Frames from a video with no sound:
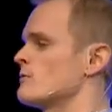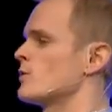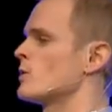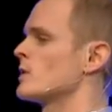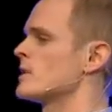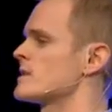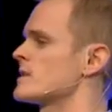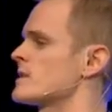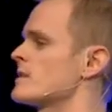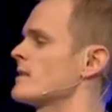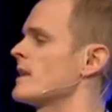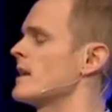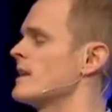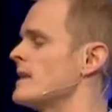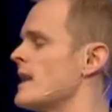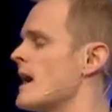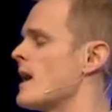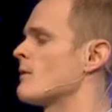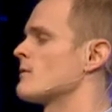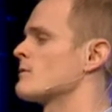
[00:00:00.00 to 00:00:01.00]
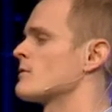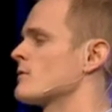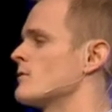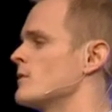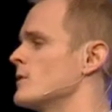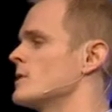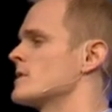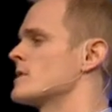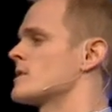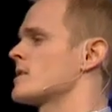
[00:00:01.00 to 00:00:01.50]
voice that Nouwen
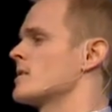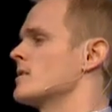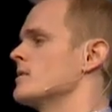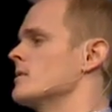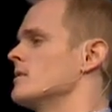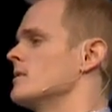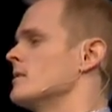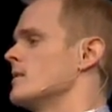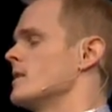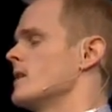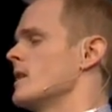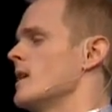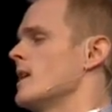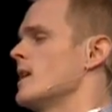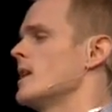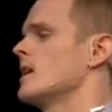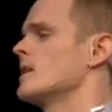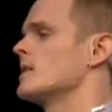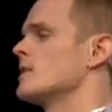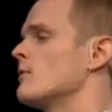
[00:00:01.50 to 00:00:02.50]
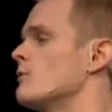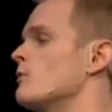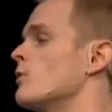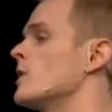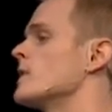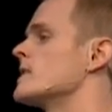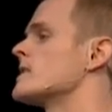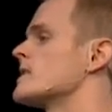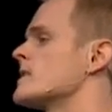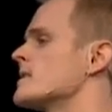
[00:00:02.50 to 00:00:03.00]
refers to the
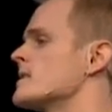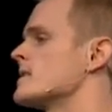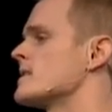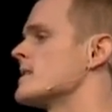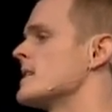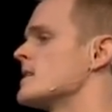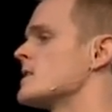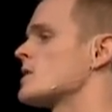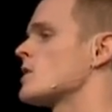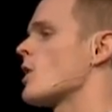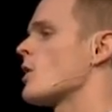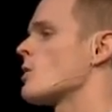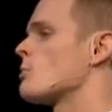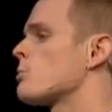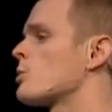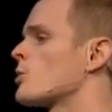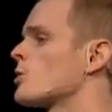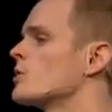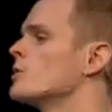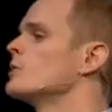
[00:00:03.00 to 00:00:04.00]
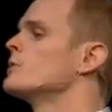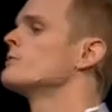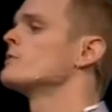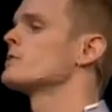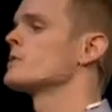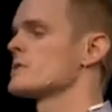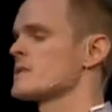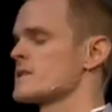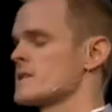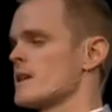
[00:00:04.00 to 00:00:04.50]
voice that says, Go prove
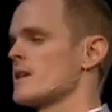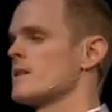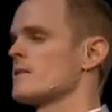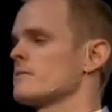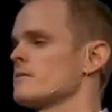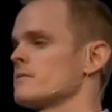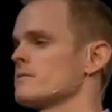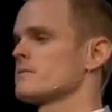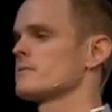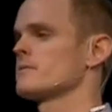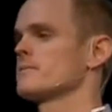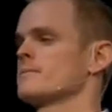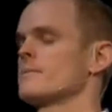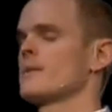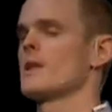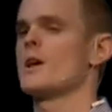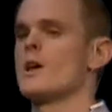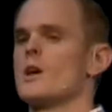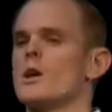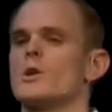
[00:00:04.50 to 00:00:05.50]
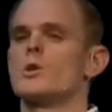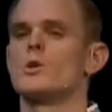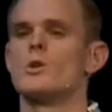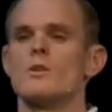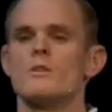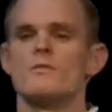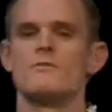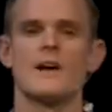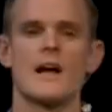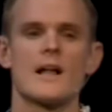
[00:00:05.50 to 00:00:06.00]
yourself. You
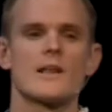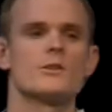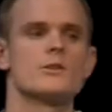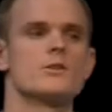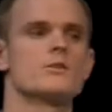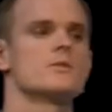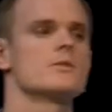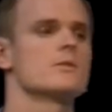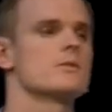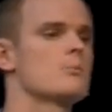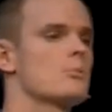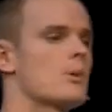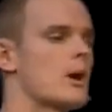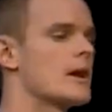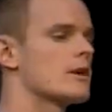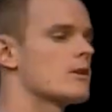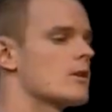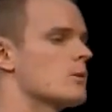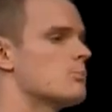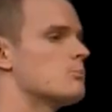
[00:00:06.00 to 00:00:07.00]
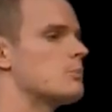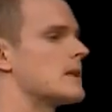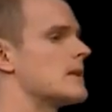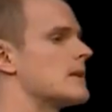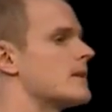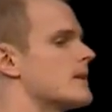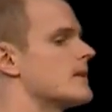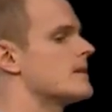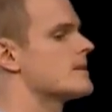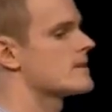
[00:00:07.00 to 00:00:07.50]
are valued by your
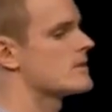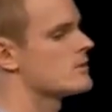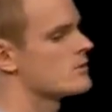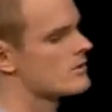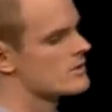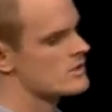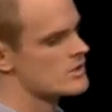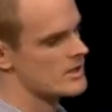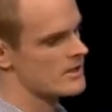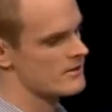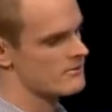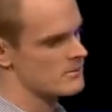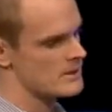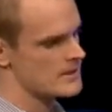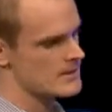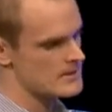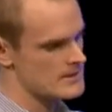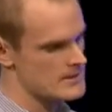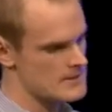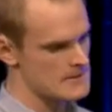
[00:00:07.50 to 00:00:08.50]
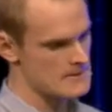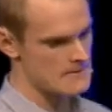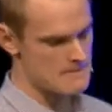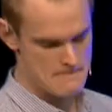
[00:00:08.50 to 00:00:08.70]
abilities and your achievements.